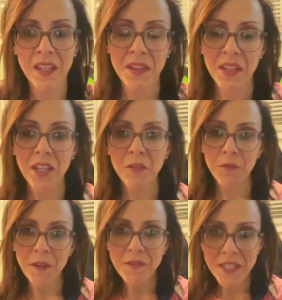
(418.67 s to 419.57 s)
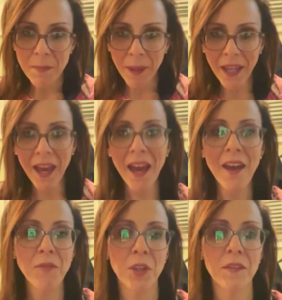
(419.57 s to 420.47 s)
The fifth tip I
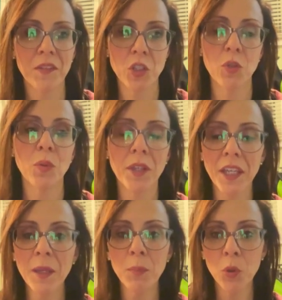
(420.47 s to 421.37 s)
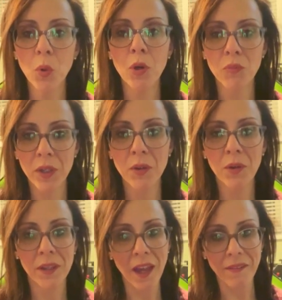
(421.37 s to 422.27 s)
have is to keep your
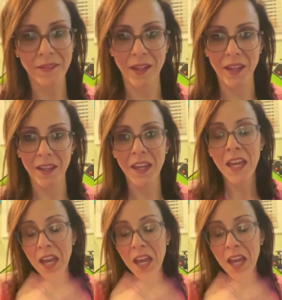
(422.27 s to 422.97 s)
reader guessing.